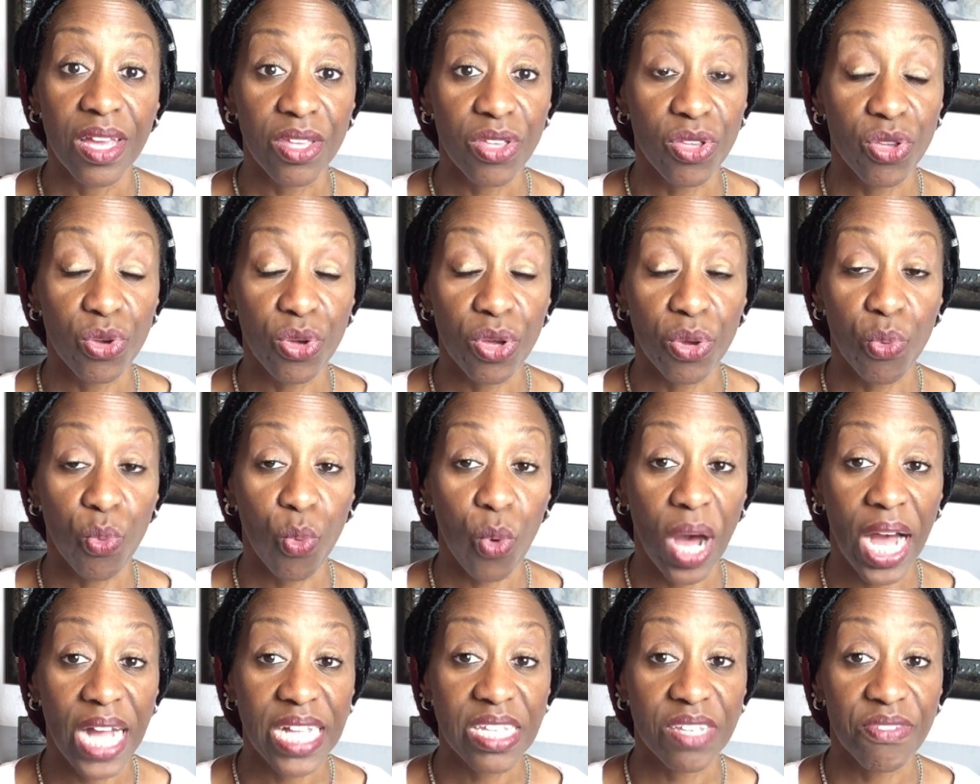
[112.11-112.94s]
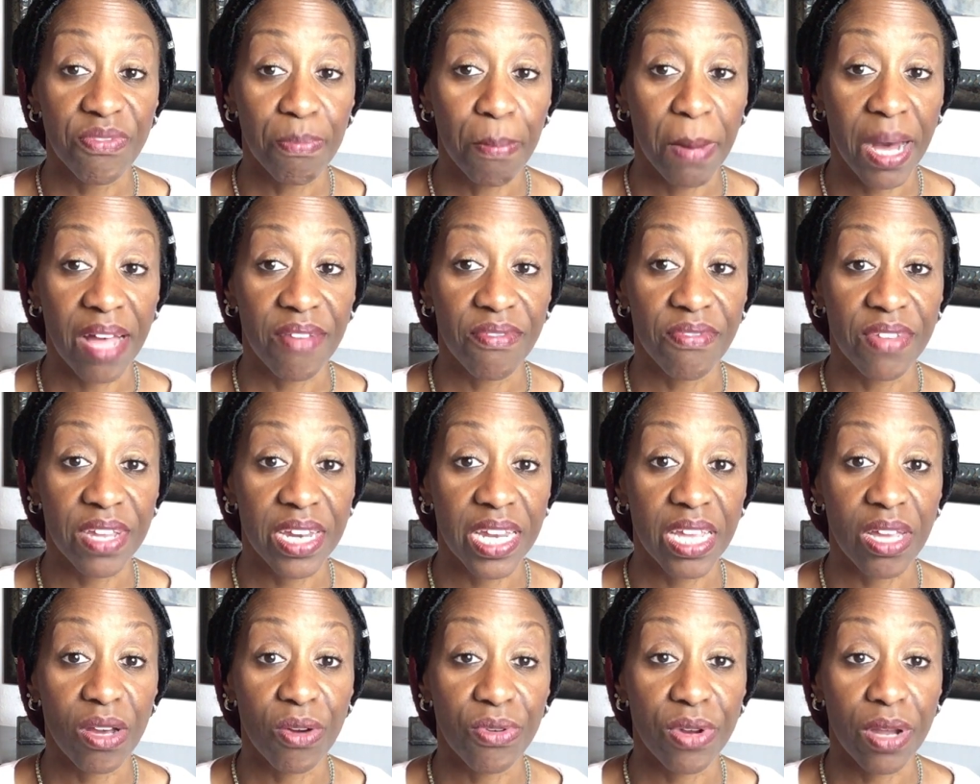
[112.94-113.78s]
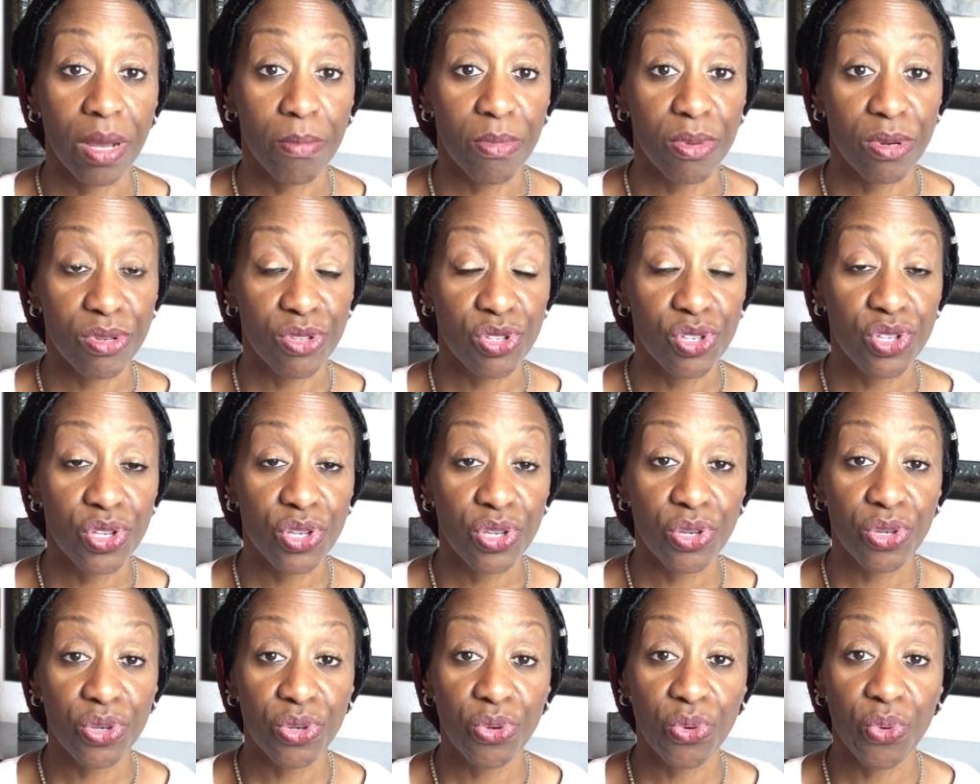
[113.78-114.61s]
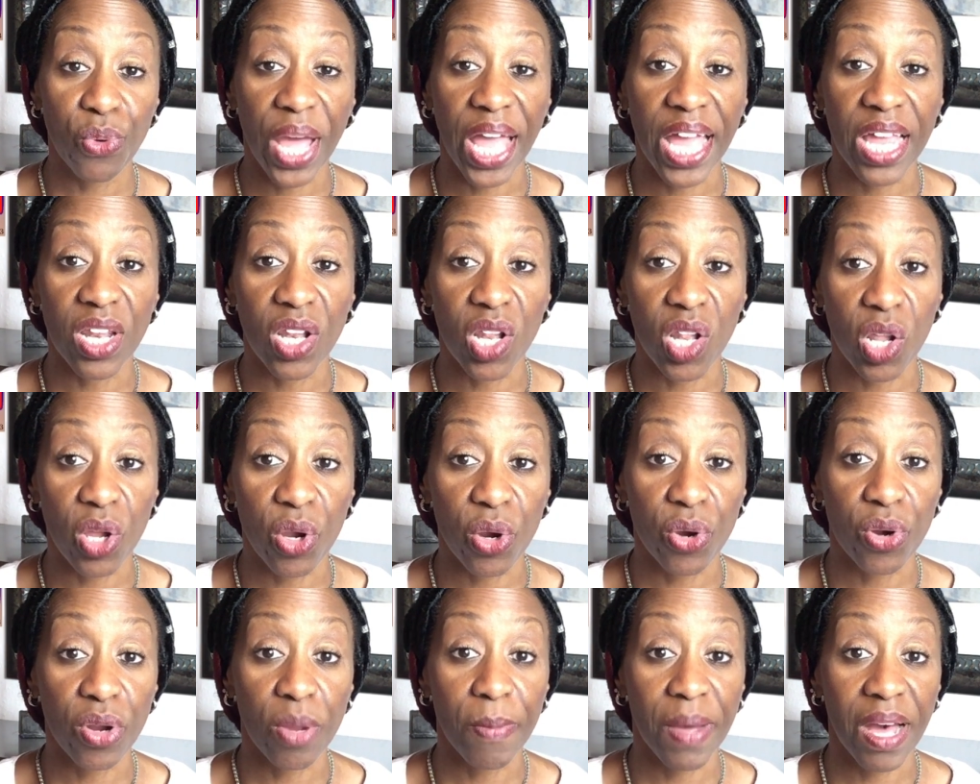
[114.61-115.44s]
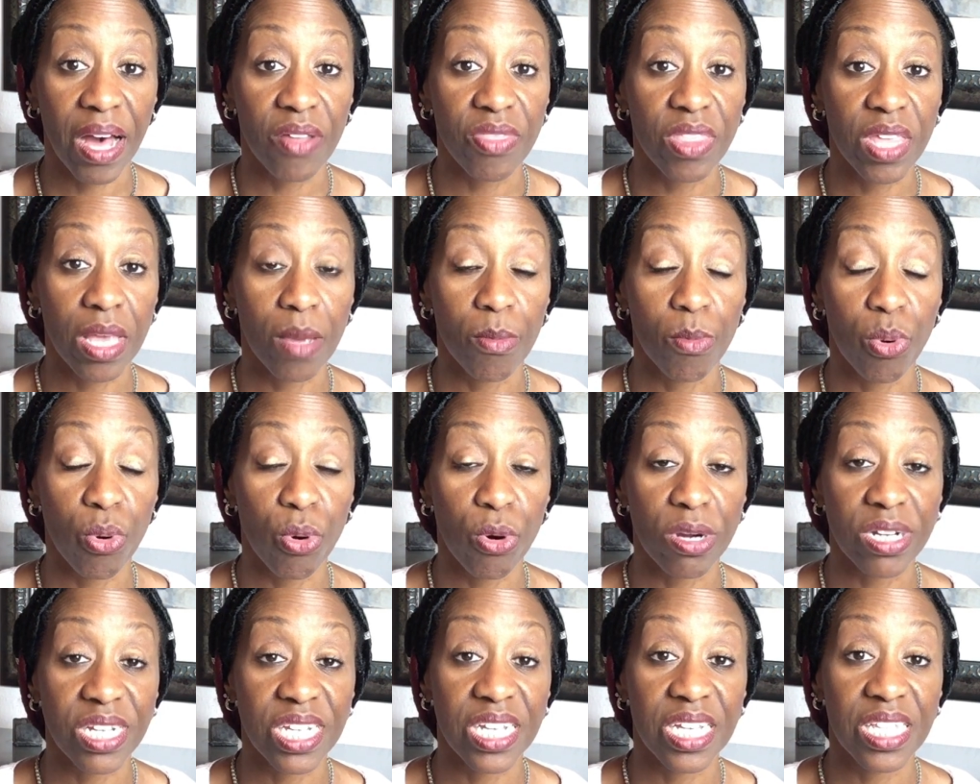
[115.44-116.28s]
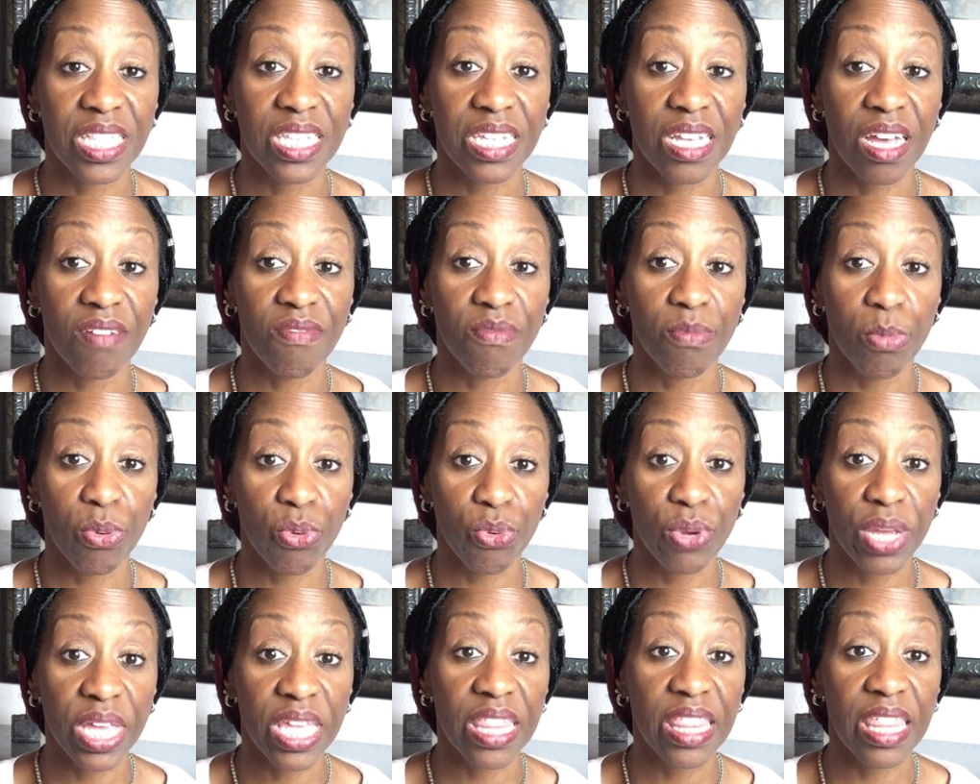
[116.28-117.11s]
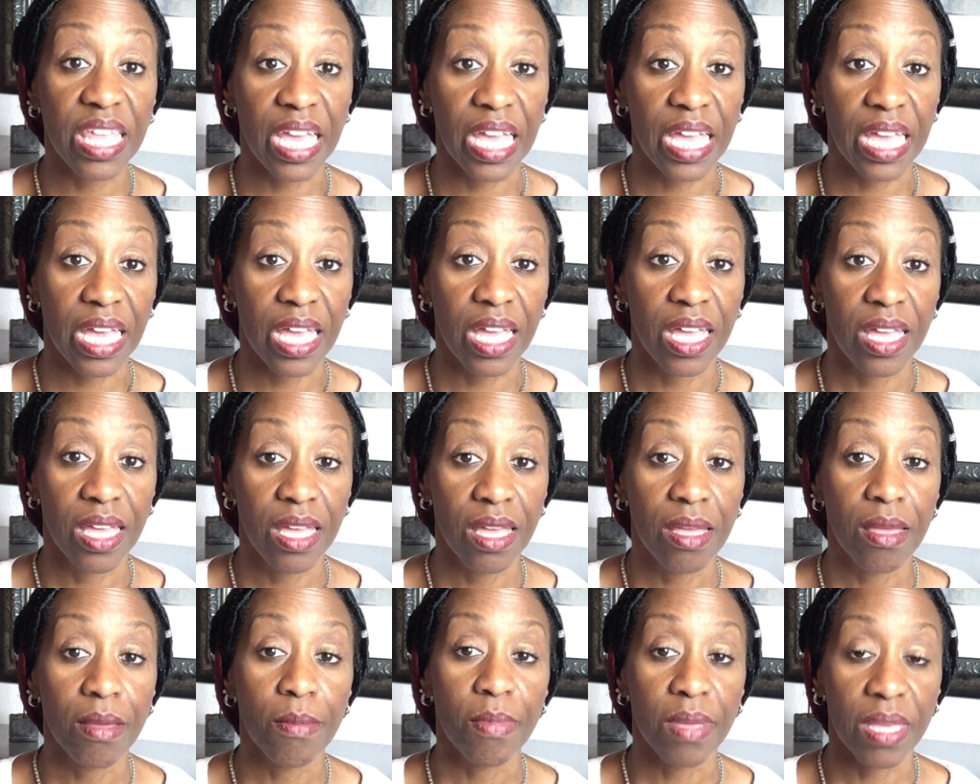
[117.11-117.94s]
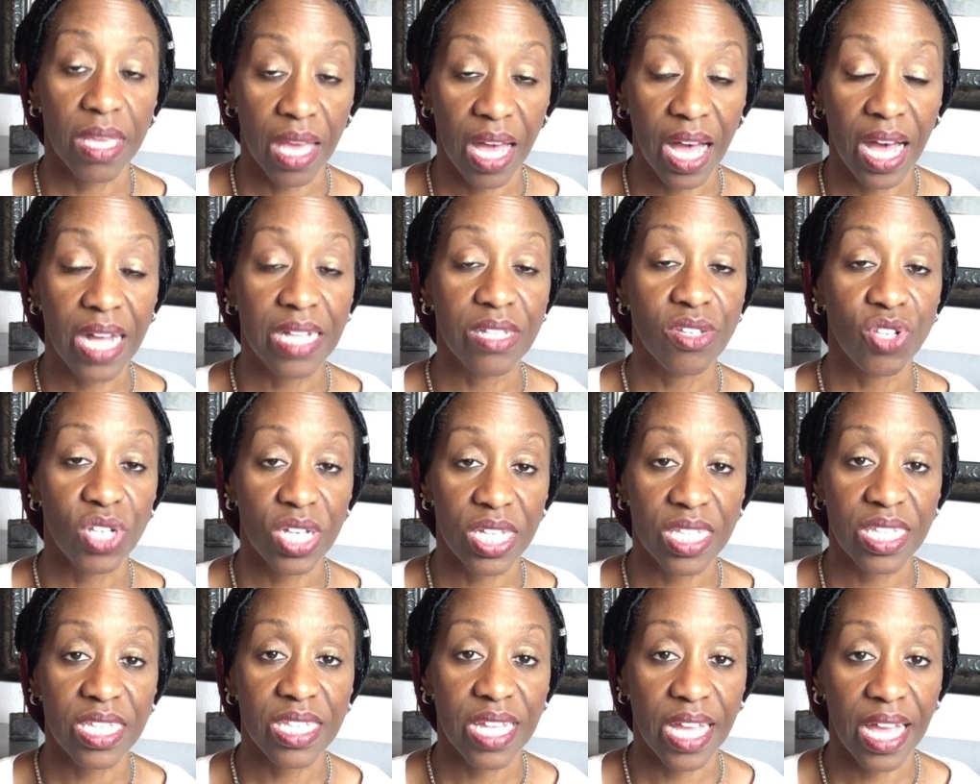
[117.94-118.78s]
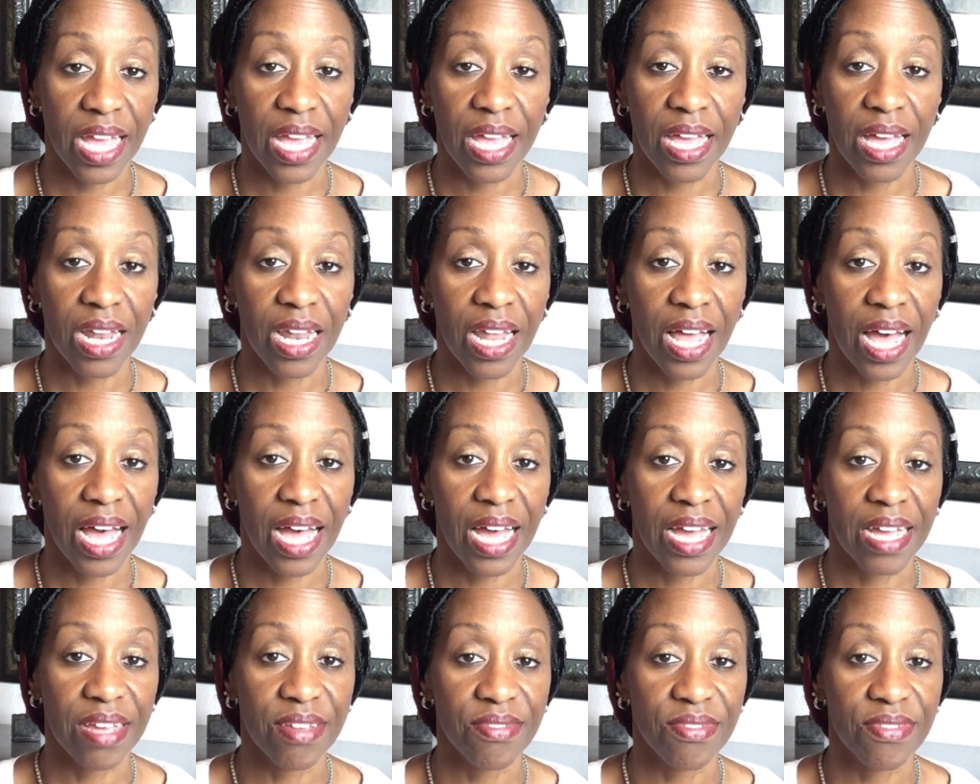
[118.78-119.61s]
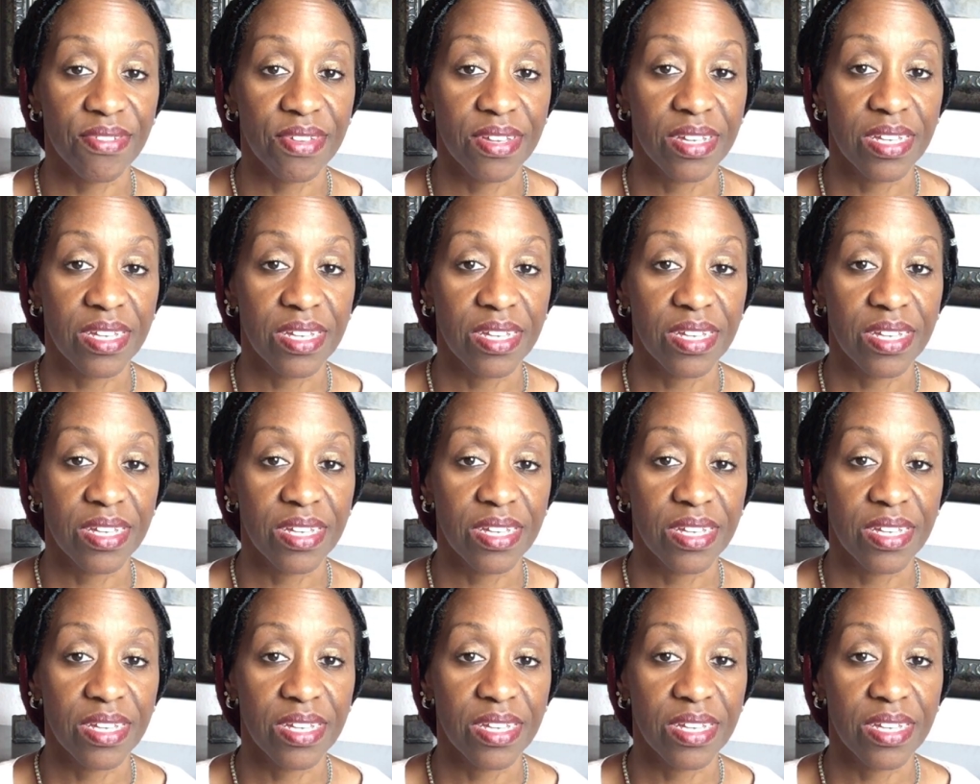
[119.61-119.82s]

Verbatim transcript: You can watch my video number two and learn about the importance of breathing beyond just staying alive.